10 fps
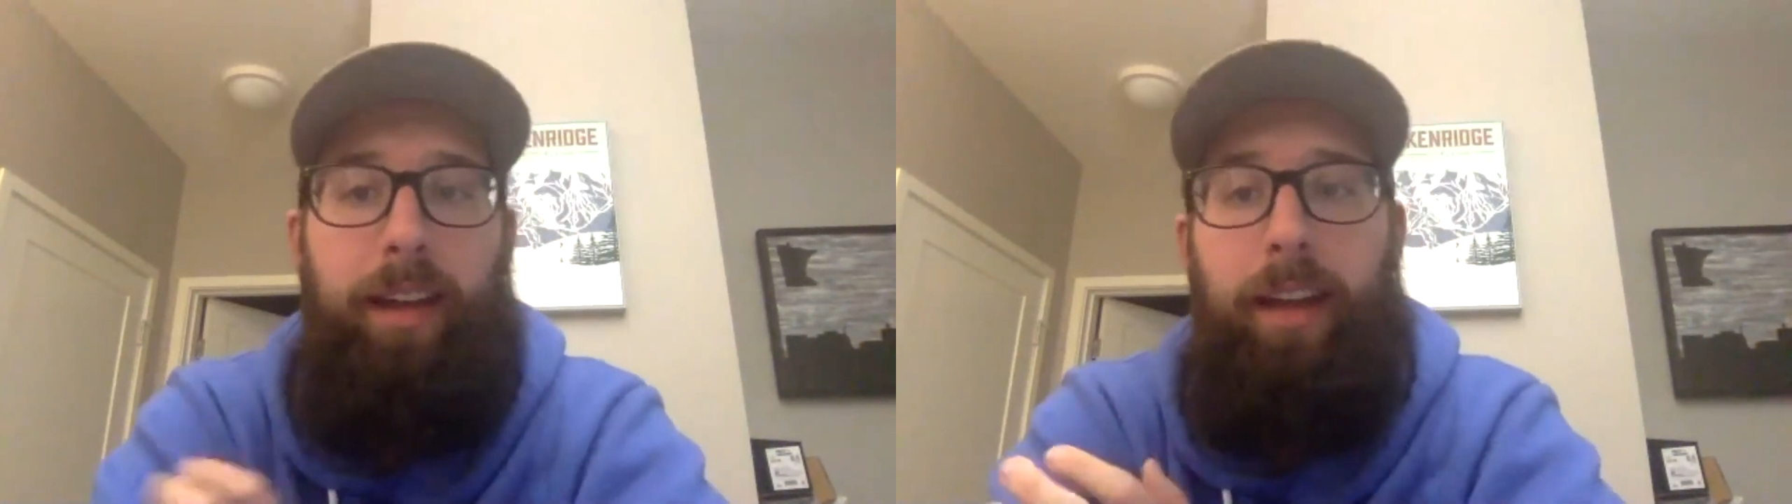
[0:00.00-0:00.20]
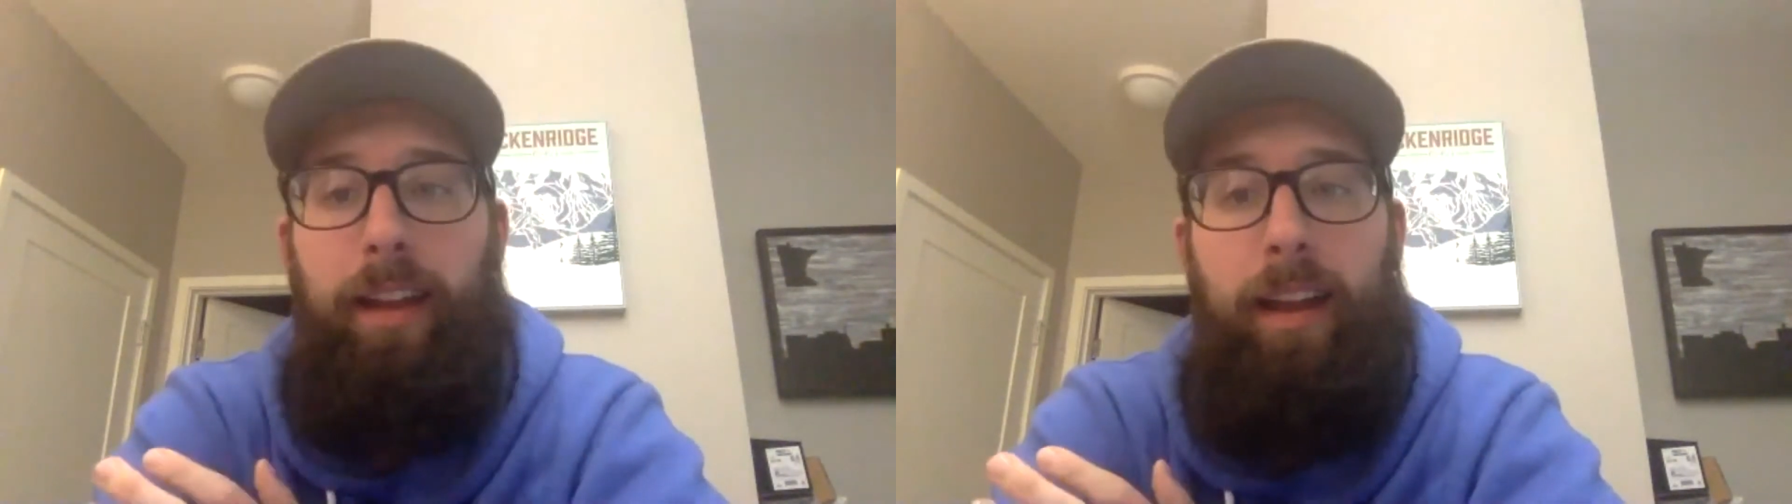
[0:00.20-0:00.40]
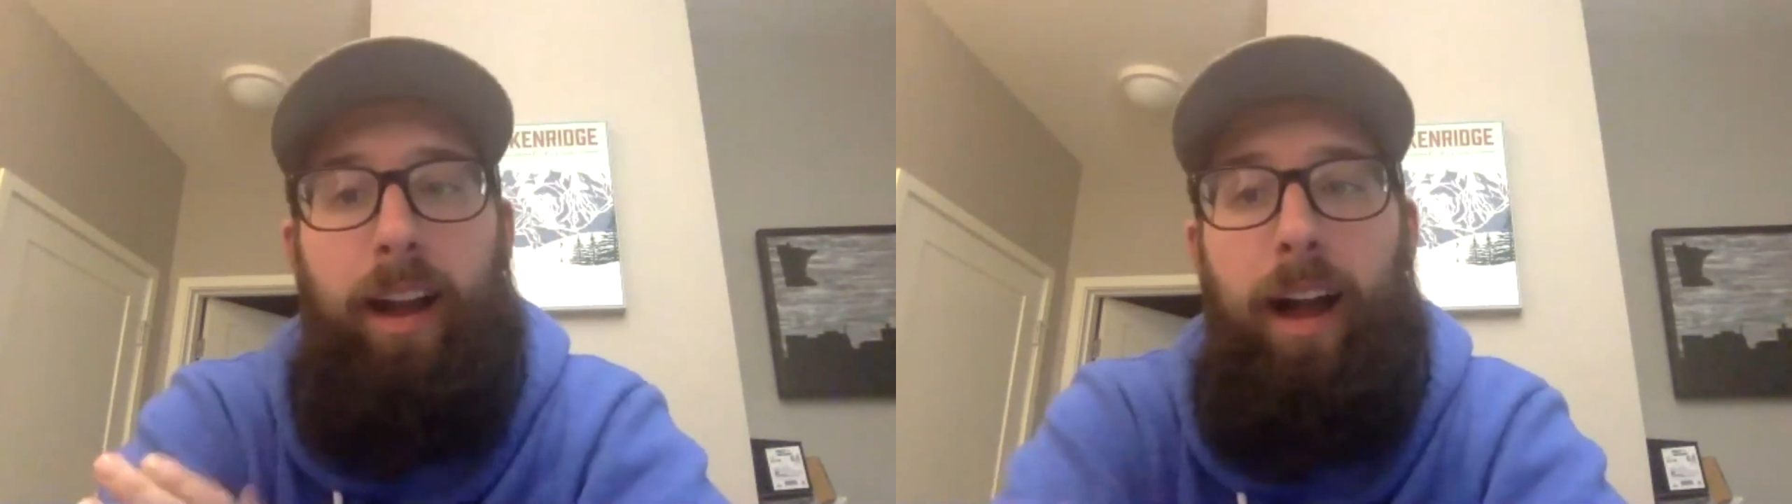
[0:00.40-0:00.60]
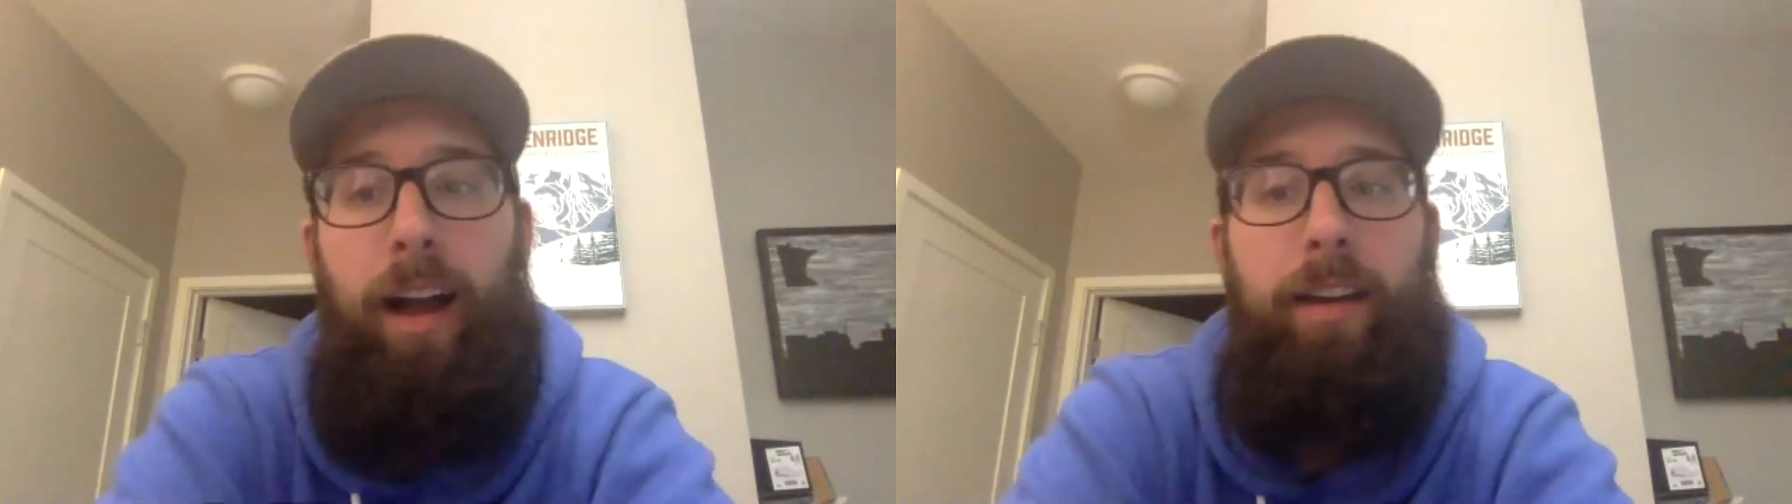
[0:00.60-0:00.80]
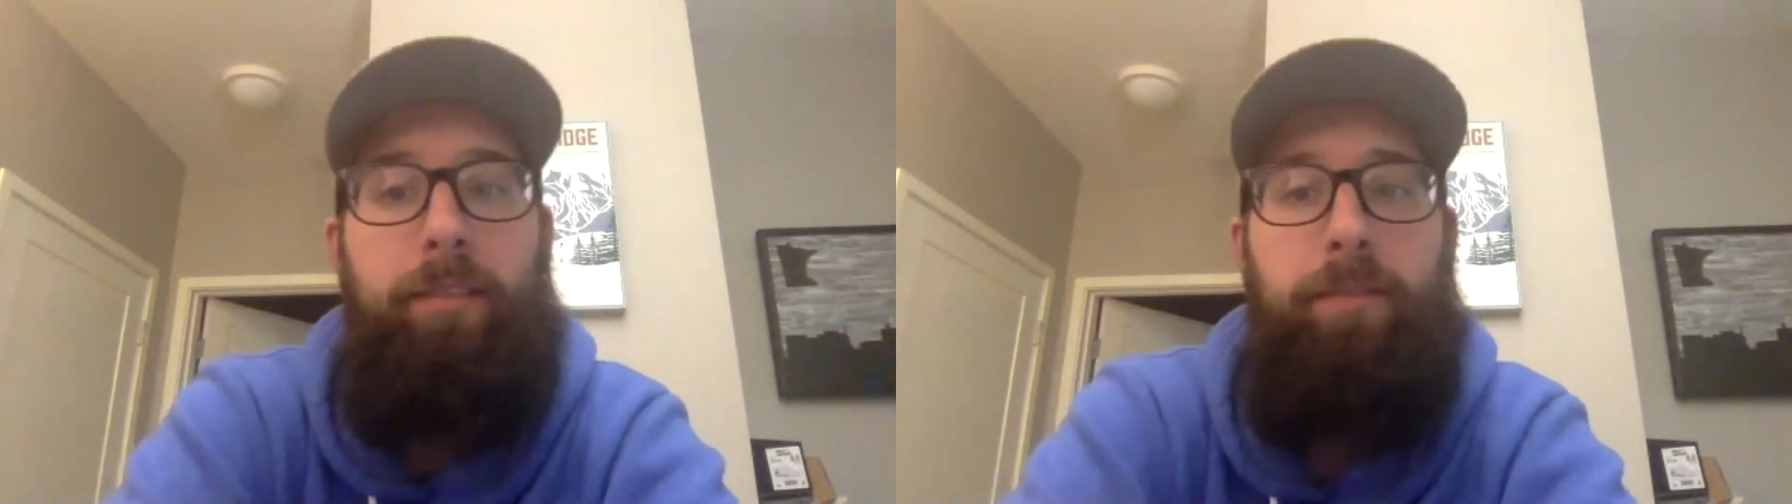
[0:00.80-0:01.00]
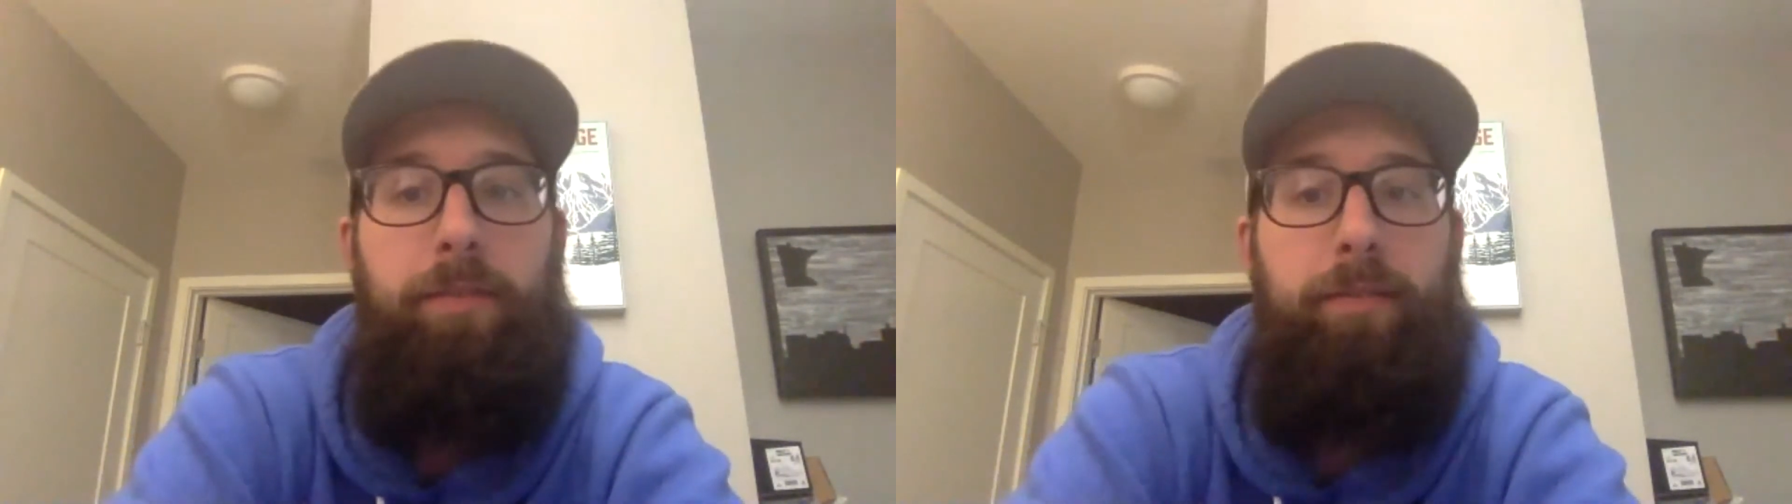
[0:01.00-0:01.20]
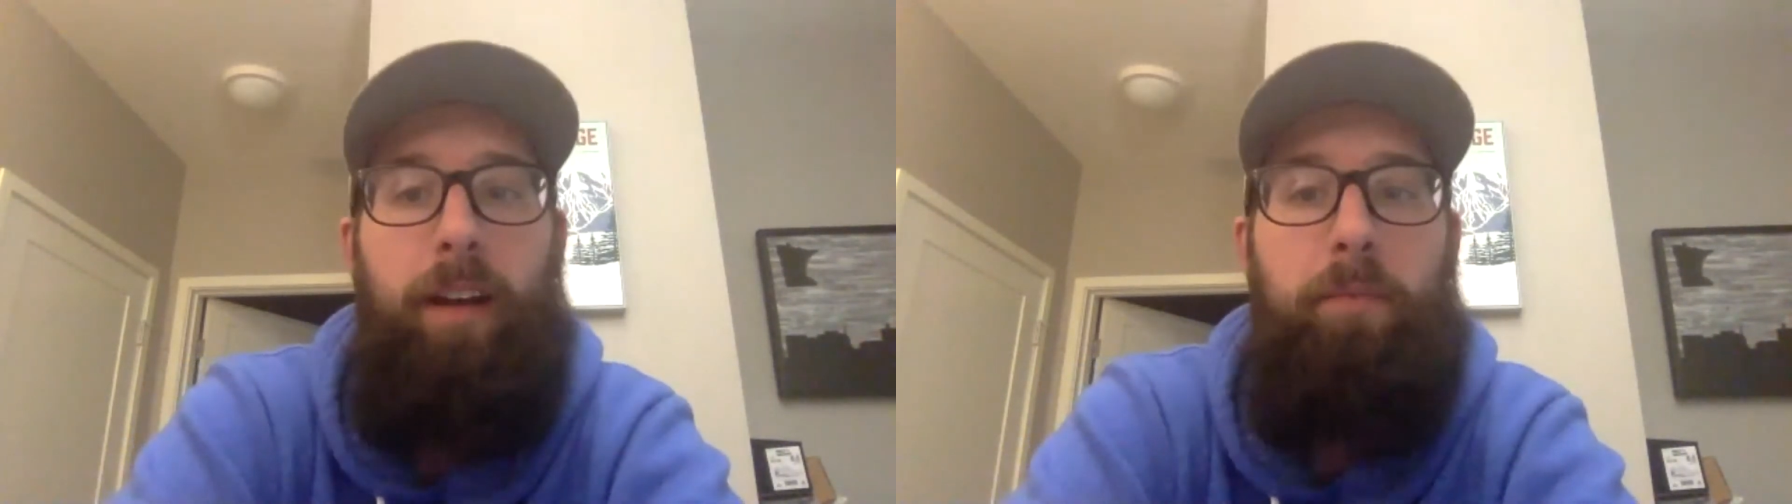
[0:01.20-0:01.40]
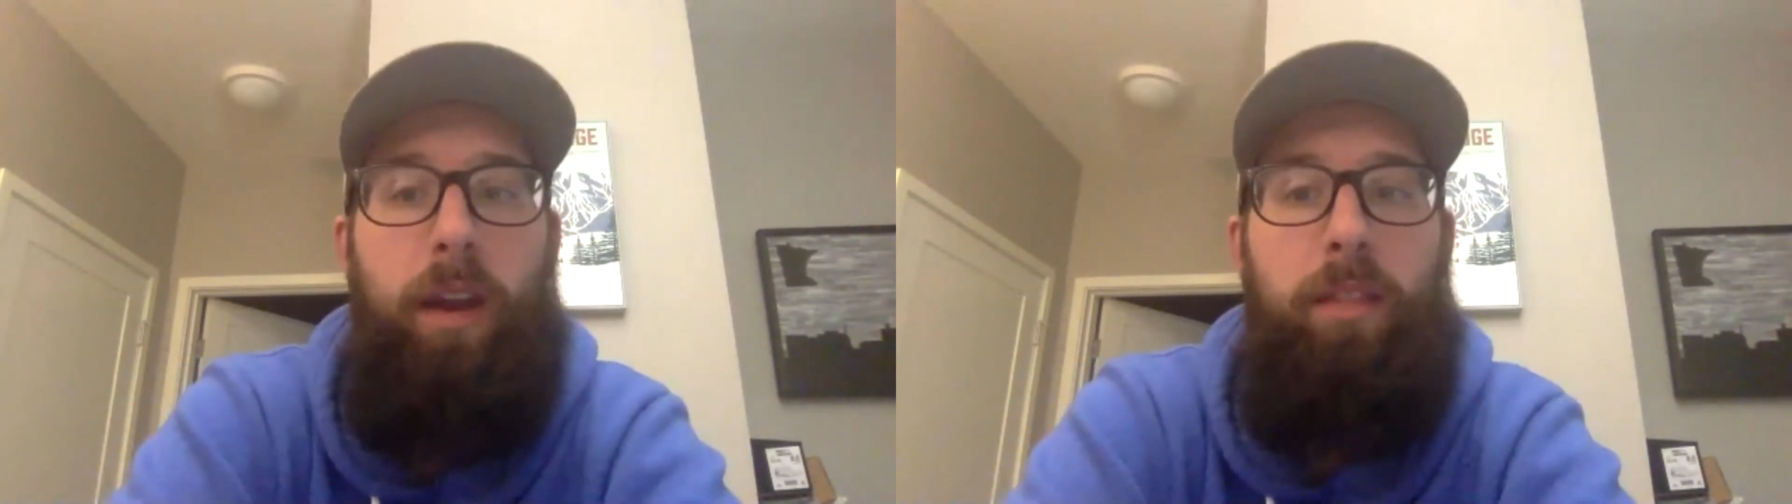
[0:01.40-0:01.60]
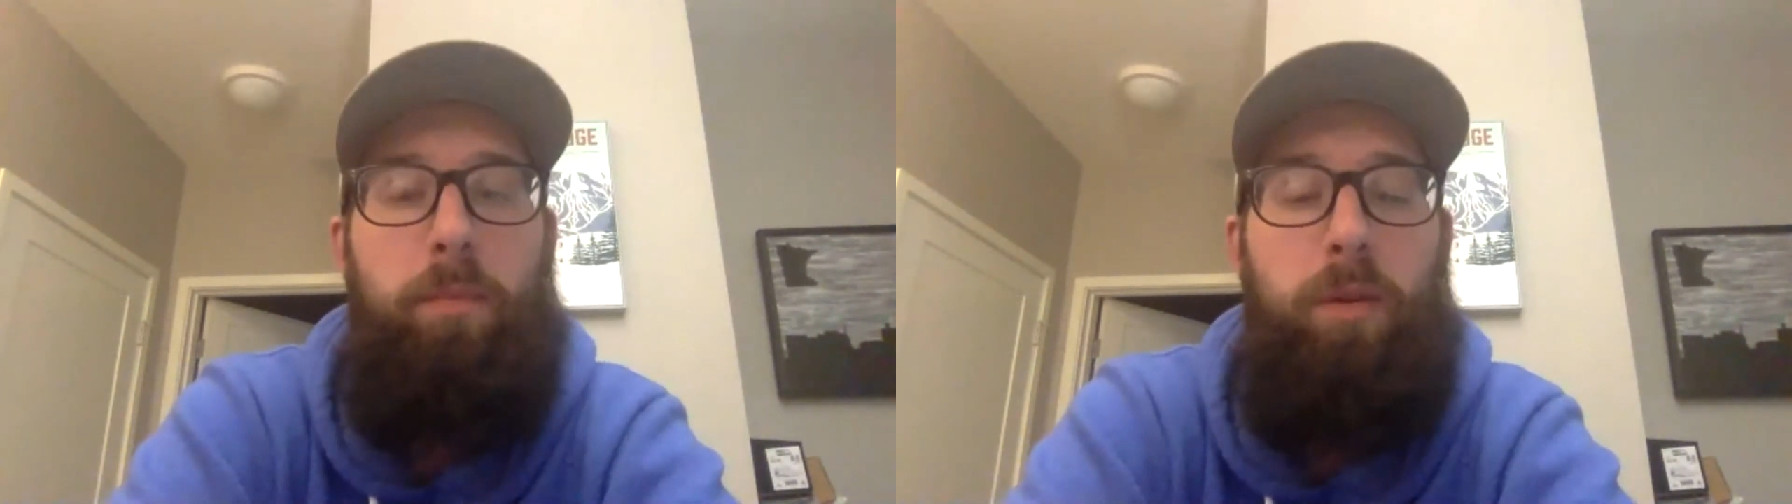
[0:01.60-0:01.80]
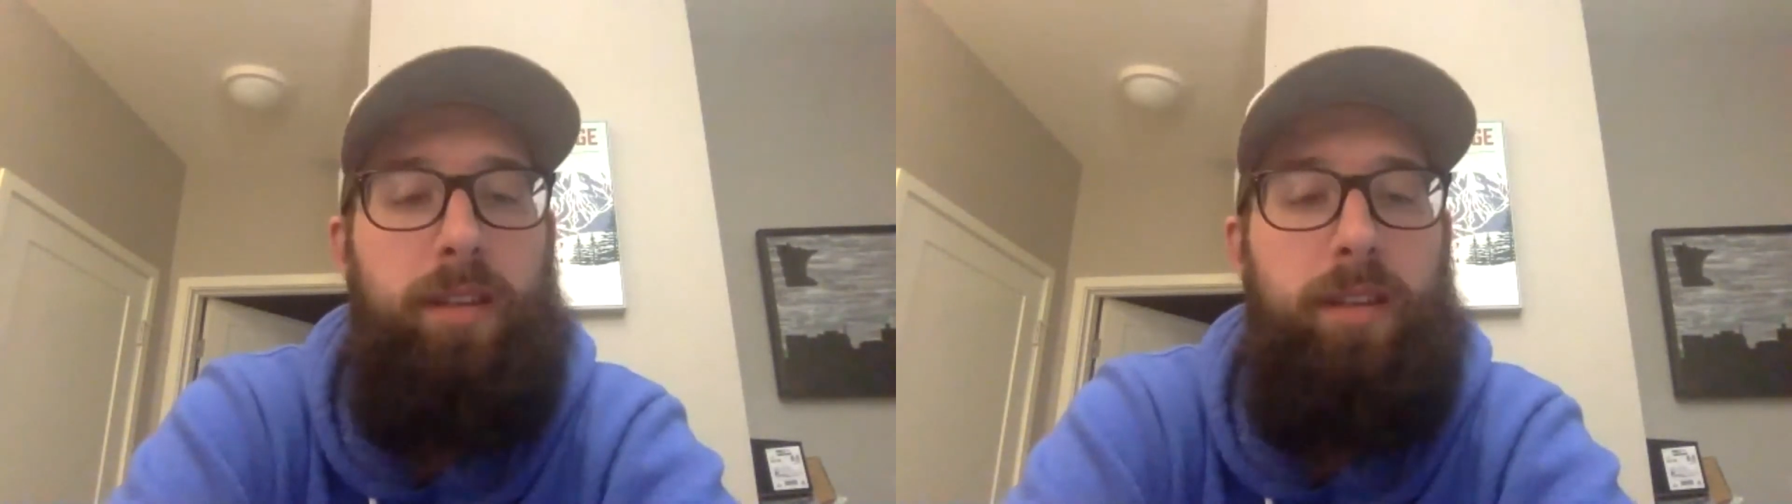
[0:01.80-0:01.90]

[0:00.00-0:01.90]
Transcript: Like, I've been on both